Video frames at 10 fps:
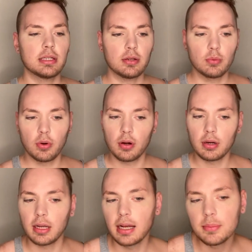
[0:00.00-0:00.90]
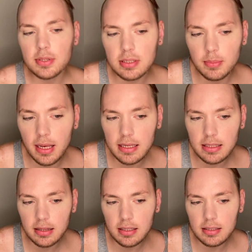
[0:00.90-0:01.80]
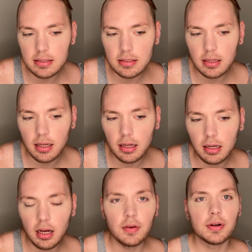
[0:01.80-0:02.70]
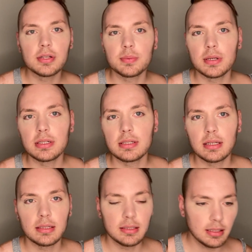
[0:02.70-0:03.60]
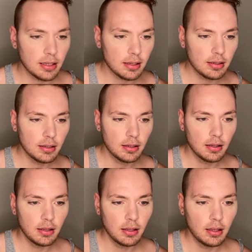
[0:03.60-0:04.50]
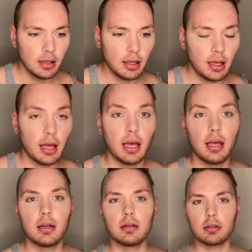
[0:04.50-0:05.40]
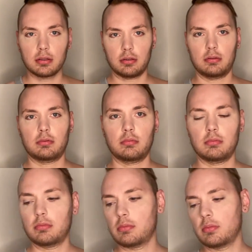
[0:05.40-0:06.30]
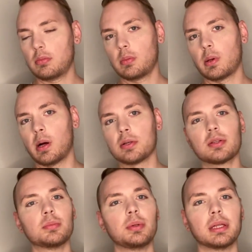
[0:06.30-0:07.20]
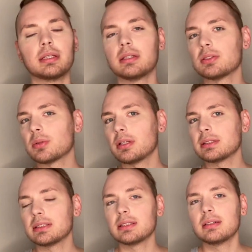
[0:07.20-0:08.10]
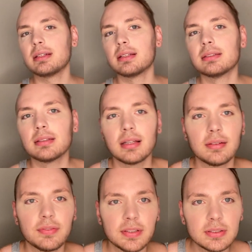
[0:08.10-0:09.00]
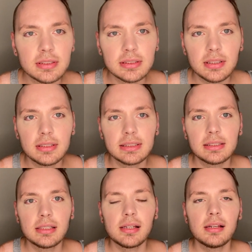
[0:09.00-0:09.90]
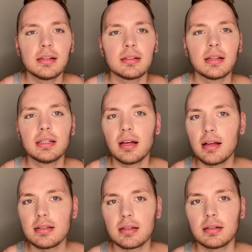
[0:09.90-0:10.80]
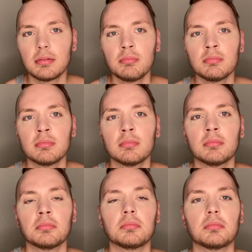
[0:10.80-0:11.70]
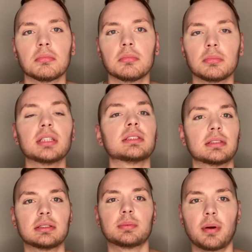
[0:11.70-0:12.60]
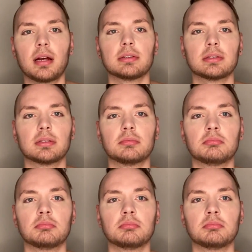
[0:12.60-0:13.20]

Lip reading: didn't work, and I'm just amazed that this covered as much as it did and also blended as well as it did, and feels as good as it does, and pleasantly surprised.